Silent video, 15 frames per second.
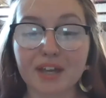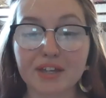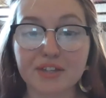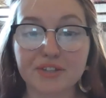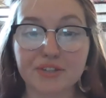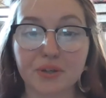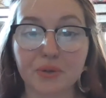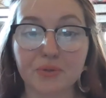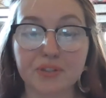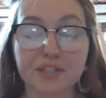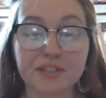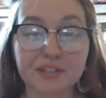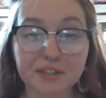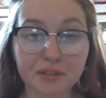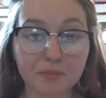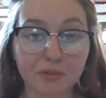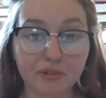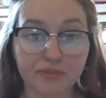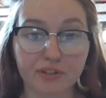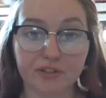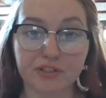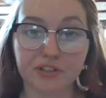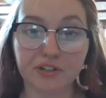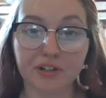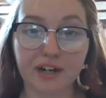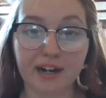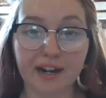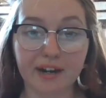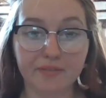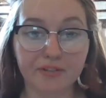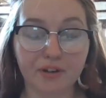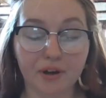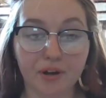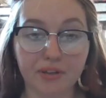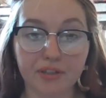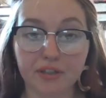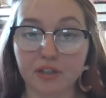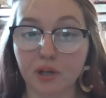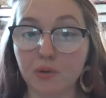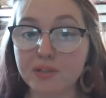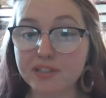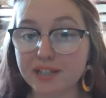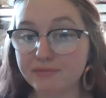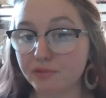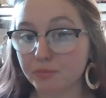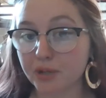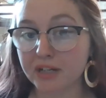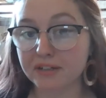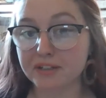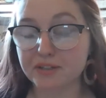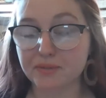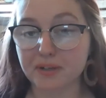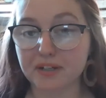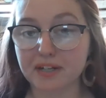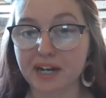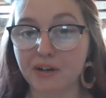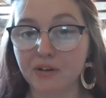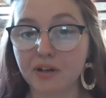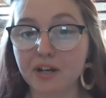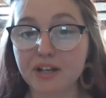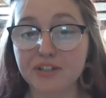So this is the blue filter. I have it on the lowest level brightness right now.